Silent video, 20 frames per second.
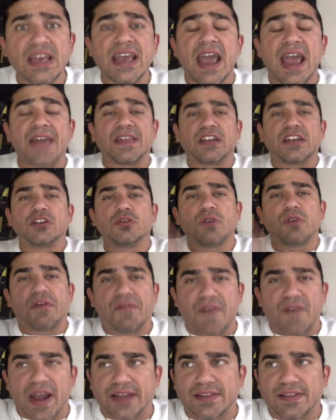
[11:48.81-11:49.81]
And then you
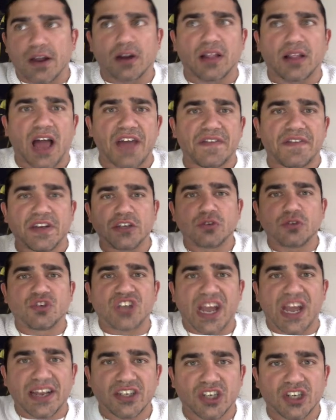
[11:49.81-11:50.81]
affect their life and you
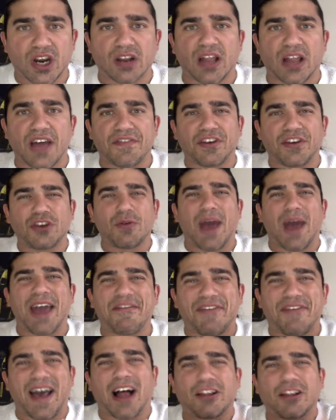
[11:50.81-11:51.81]
change their life and you add
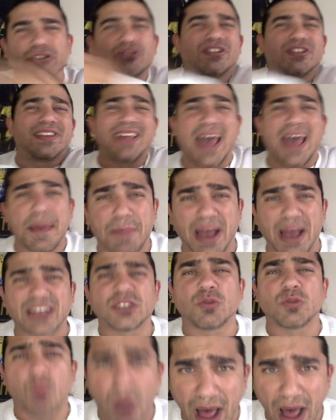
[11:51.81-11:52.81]
value to them as
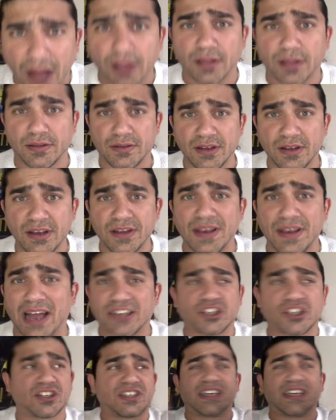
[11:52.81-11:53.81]
well, not
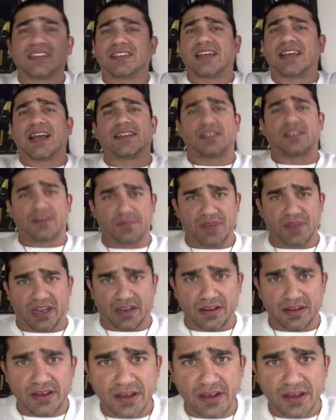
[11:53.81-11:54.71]
just kiss ass to me.